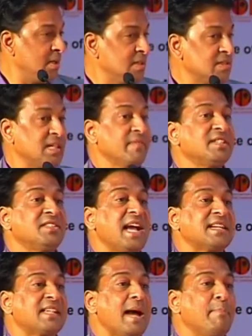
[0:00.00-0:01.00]
Service
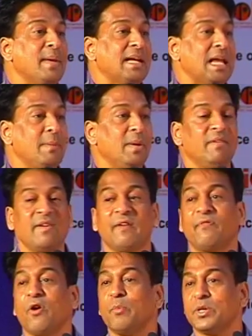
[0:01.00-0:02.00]
tax applicable, way
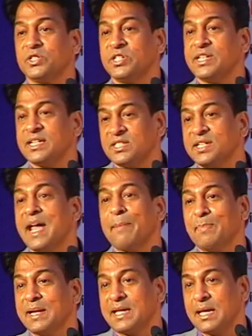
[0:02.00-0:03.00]
forward GST
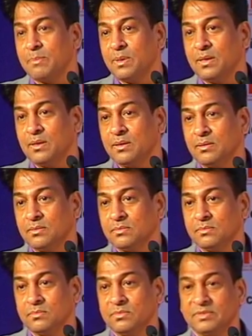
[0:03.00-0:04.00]
applicable.
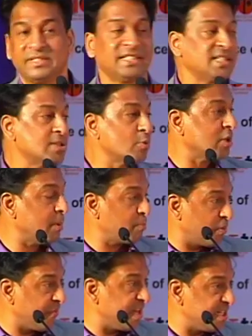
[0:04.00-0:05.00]
This is what the
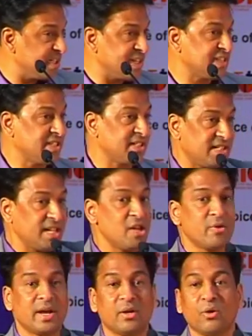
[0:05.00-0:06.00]
provision existing.
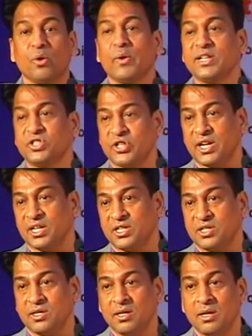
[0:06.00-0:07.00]
You can go and check
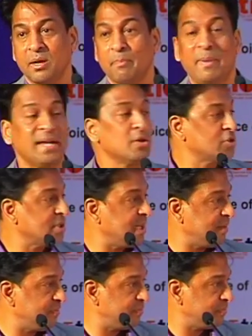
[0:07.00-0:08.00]
it by
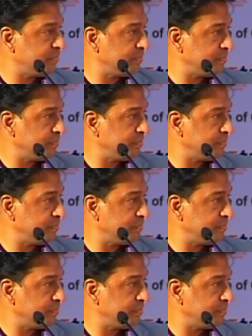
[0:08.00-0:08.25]
yourself.